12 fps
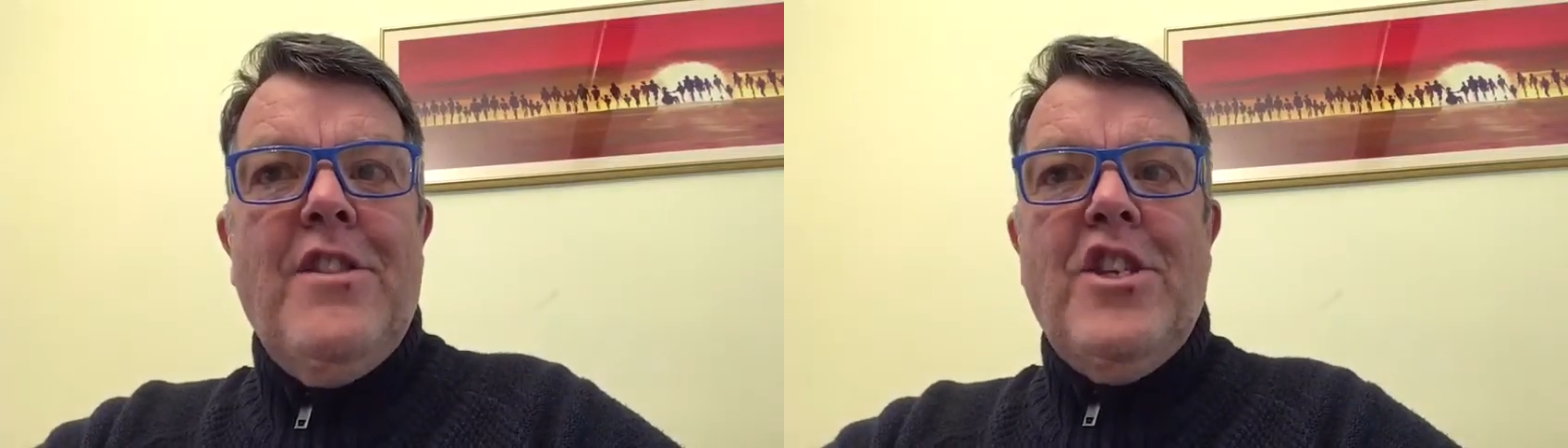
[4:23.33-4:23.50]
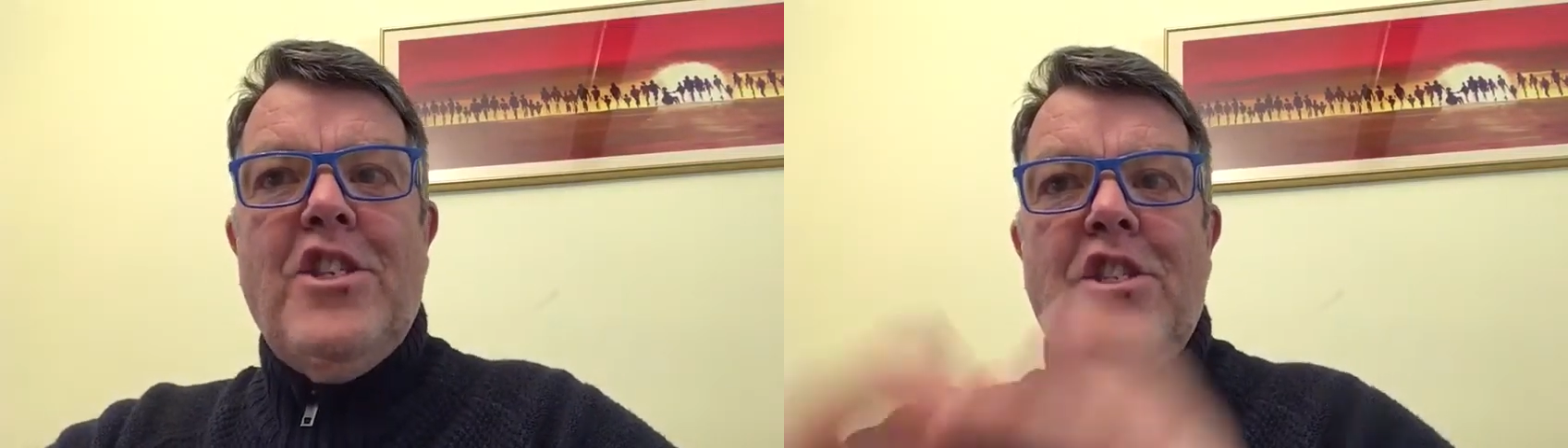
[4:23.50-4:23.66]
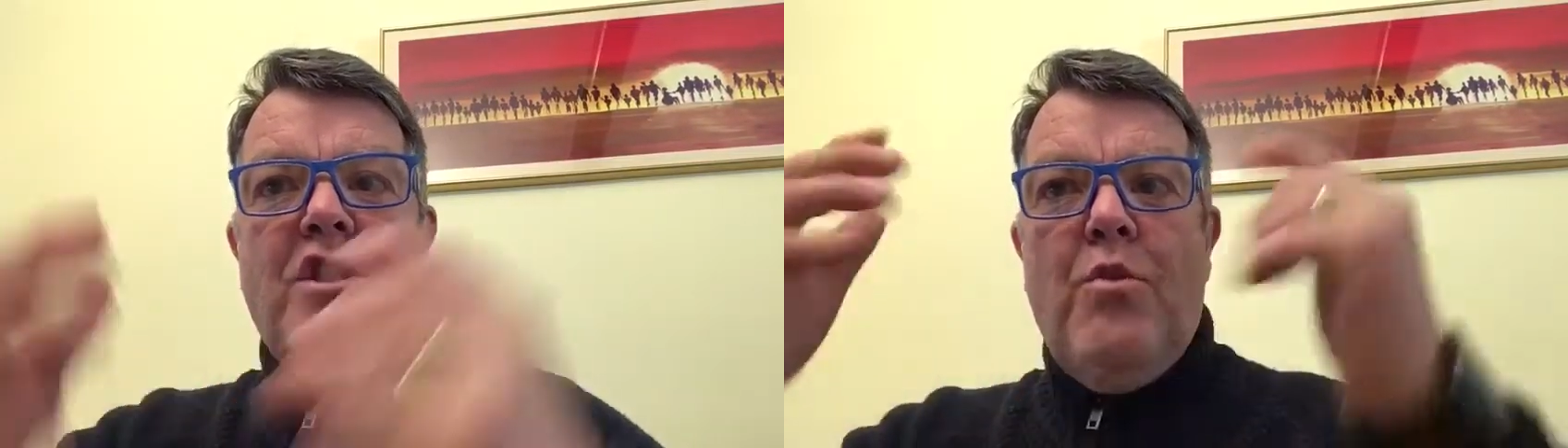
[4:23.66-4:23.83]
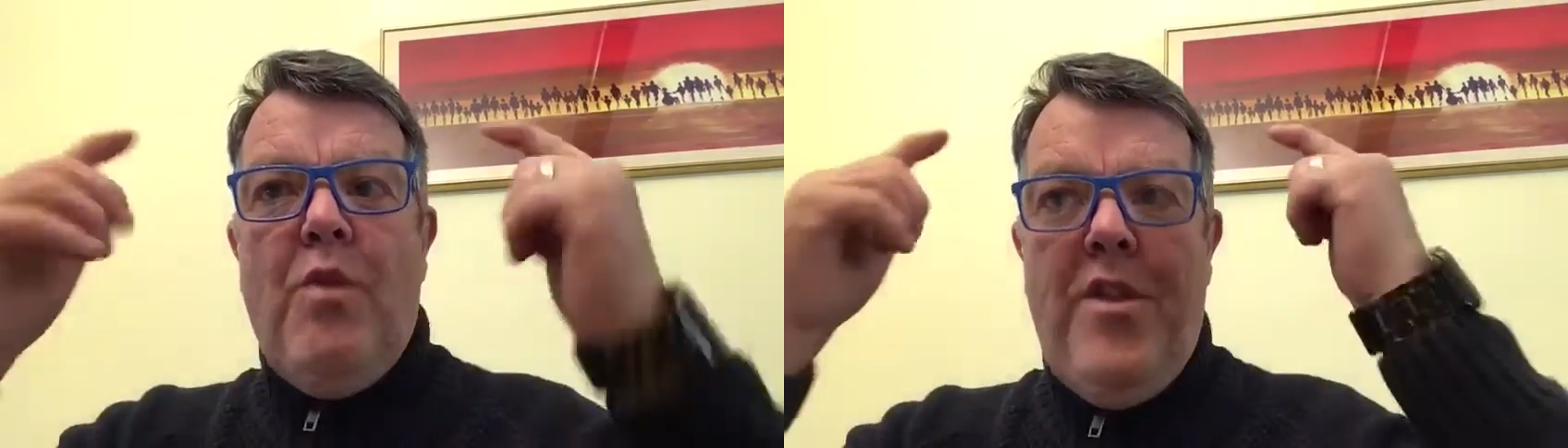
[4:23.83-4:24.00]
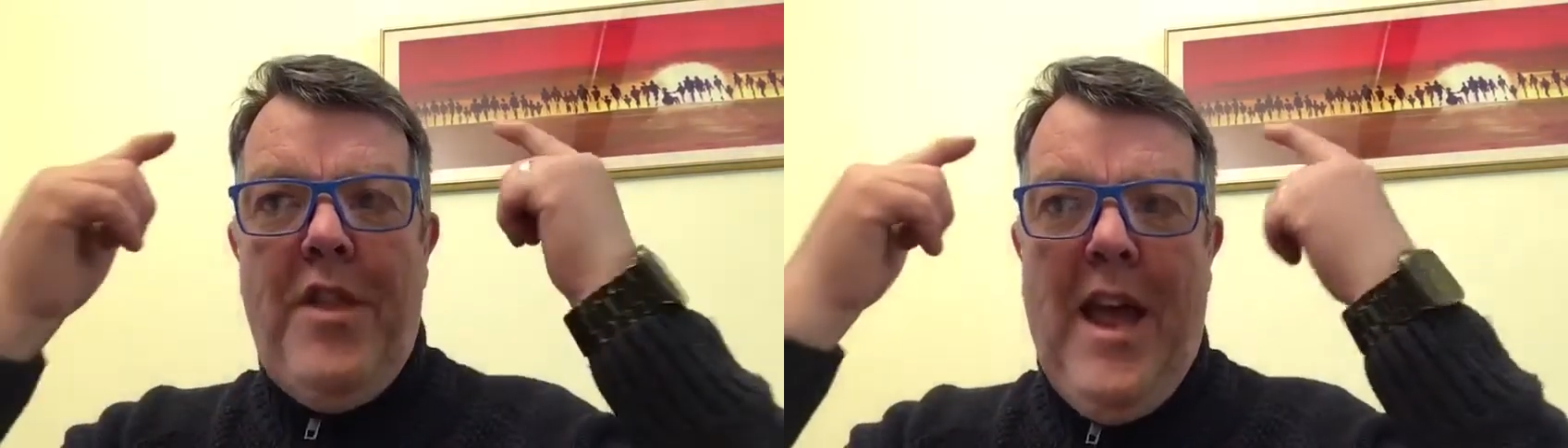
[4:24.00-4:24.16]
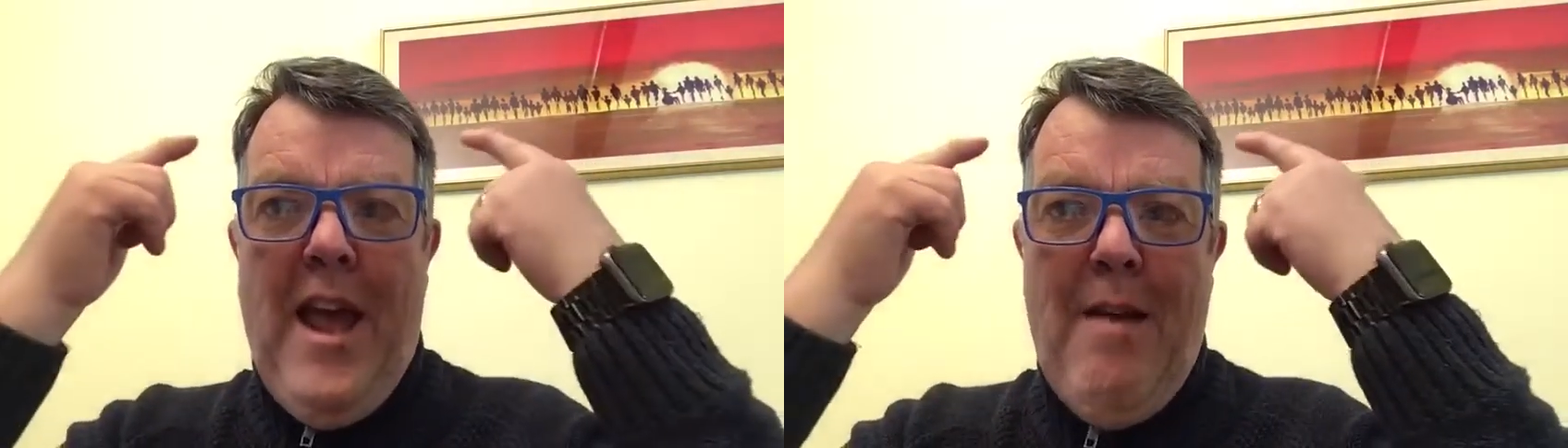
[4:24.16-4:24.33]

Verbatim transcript: this is the one that